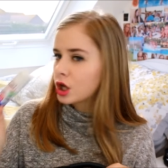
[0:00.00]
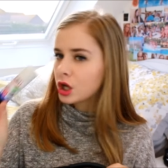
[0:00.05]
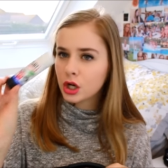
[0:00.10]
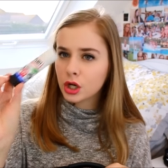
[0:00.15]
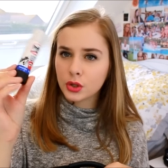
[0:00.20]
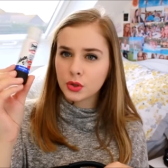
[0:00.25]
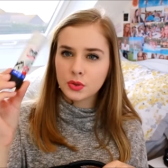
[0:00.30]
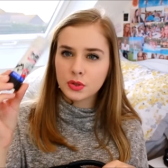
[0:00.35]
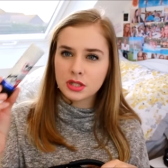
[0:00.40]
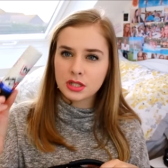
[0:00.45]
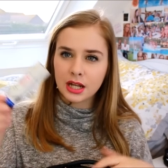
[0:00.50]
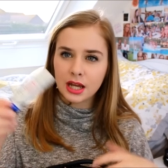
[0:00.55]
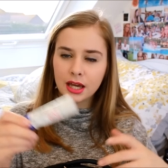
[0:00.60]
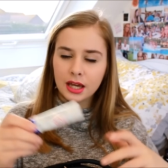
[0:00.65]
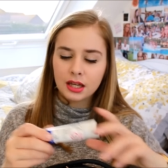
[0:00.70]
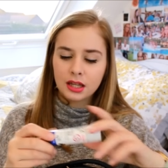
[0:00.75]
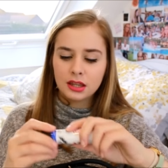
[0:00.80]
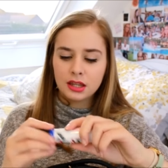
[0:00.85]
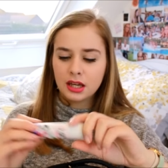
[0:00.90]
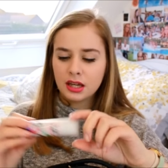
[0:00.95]
glue
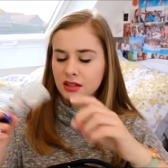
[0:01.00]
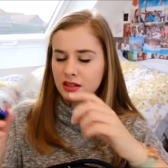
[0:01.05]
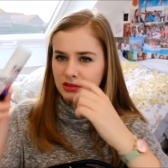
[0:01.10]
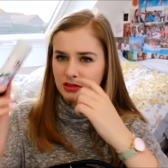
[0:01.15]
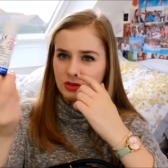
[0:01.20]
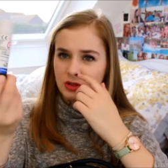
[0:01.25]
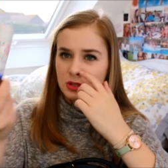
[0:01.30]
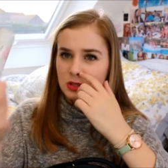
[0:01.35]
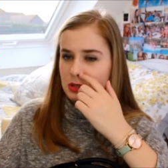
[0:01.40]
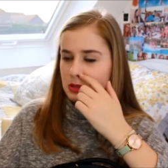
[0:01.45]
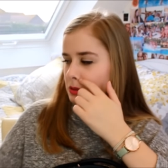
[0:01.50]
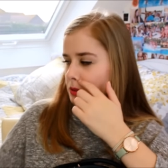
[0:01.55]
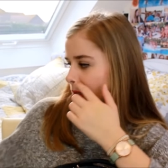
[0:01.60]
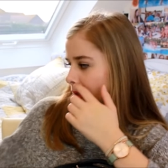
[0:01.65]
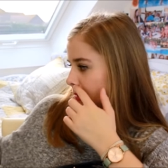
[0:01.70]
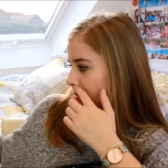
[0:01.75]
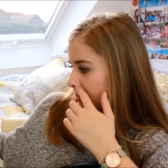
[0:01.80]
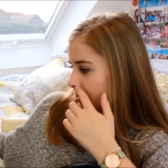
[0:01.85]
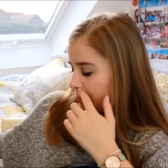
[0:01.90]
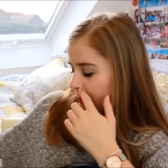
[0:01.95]
stick thing, just
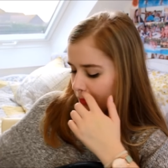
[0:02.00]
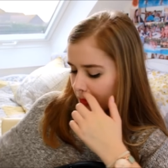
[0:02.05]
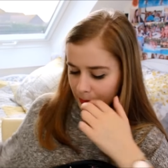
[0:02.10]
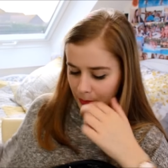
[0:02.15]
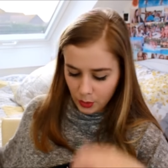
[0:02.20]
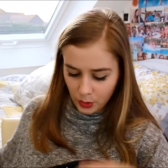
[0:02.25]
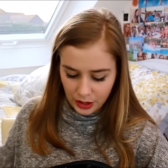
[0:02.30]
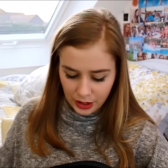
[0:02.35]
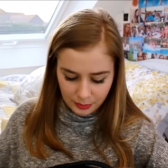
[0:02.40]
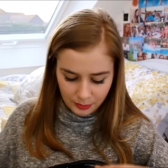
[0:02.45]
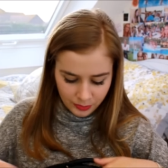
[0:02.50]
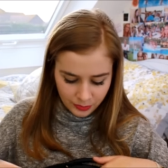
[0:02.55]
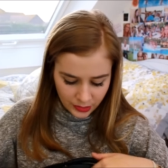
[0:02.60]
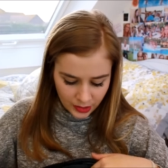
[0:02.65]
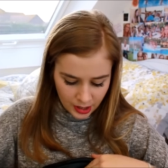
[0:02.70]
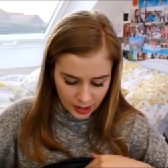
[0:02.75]
a bit boring.